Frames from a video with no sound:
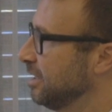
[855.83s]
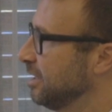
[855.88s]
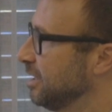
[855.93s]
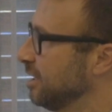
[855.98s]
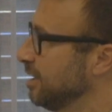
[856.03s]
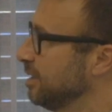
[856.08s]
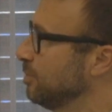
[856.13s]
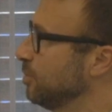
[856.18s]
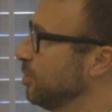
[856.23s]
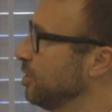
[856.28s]

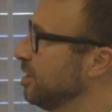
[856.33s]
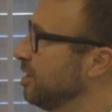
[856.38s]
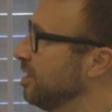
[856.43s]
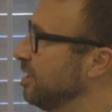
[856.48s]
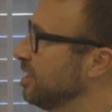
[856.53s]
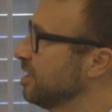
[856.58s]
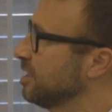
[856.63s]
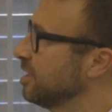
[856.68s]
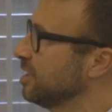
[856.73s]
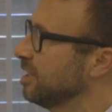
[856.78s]
And with
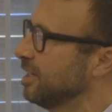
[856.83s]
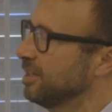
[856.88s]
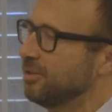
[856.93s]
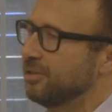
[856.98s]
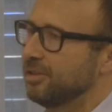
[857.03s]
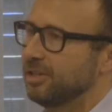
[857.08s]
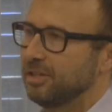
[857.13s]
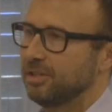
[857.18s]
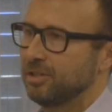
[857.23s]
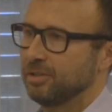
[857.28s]
this, I
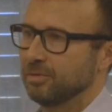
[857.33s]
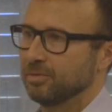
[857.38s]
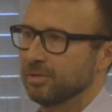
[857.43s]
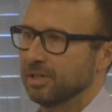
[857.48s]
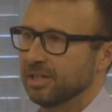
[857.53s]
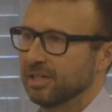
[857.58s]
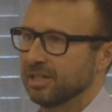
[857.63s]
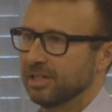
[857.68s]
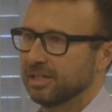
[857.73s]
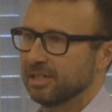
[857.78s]
thank you,
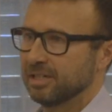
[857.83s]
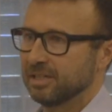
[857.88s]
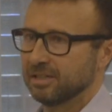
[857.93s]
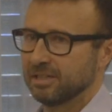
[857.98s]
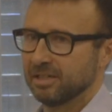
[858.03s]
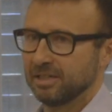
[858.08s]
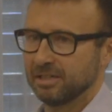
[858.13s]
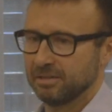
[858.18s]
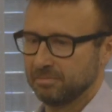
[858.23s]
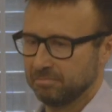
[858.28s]
and I can
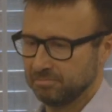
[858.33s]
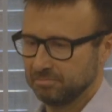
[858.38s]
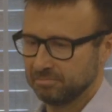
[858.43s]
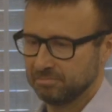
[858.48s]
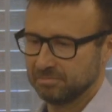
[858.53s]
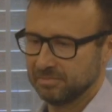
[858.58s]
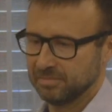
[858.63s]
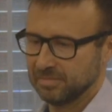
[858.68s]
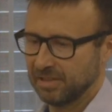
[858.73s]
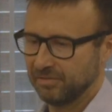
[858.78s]
take
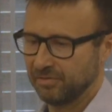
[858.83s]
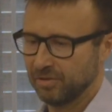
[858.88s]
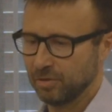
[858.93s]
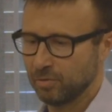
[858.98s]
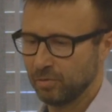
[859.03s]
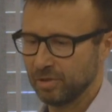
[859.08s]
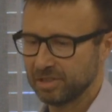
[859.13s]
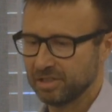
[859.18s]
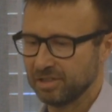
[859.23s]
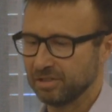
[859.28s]
a few
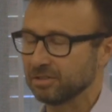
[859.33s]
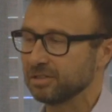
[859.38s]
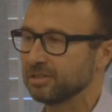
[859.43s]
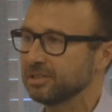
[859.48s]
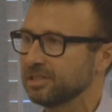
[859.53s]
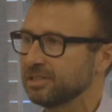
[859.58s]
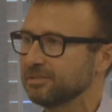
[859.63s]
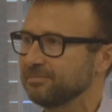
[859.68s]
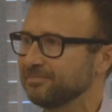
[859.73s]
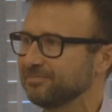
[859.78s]

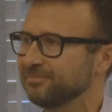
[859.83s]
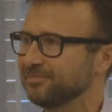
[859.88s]
questions.